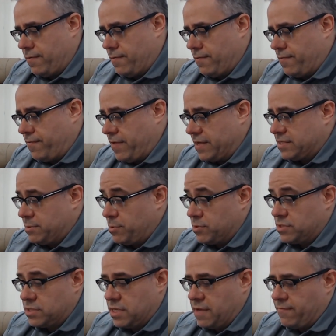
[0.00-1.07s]
flexible
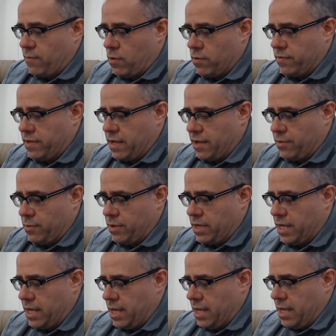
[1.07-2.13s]
sleeve or the other
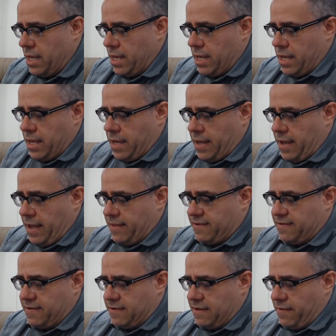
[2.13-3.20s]
one, it's
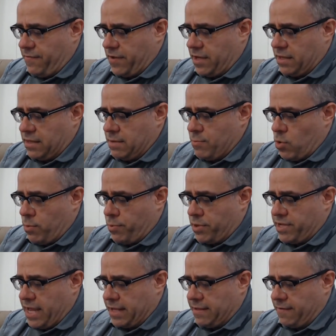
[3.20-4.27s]
significantly more
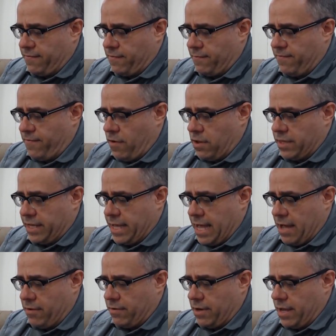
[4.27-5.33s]
protected from falling
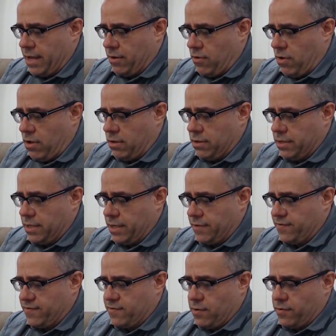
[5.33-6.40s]
out at all. It
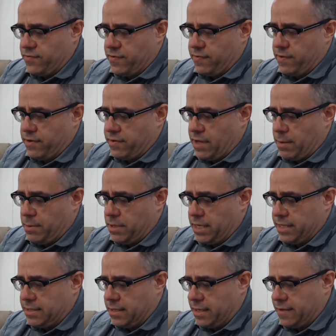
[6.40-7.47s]
just goes in there double
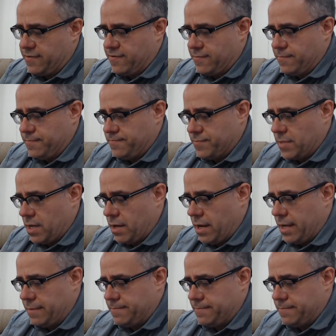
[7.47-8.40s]
like this. All right,